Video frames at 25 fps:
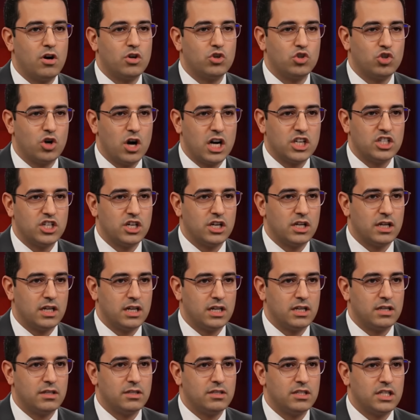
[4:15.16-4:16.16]

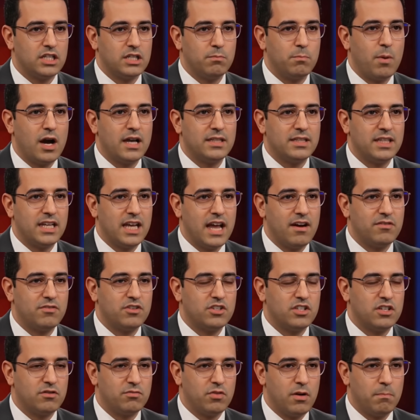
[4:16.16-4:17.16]
Tragically, despite the
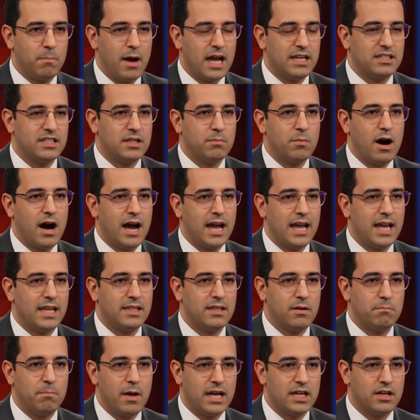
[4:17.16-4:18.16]
efforts of the passerby and
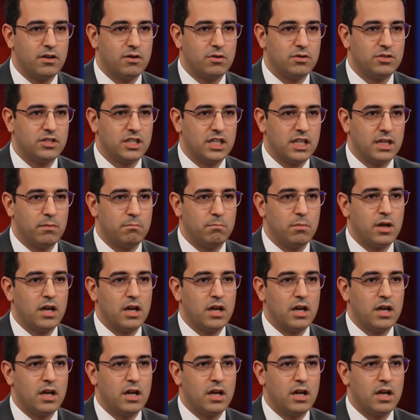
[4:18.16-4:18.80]
the medical team,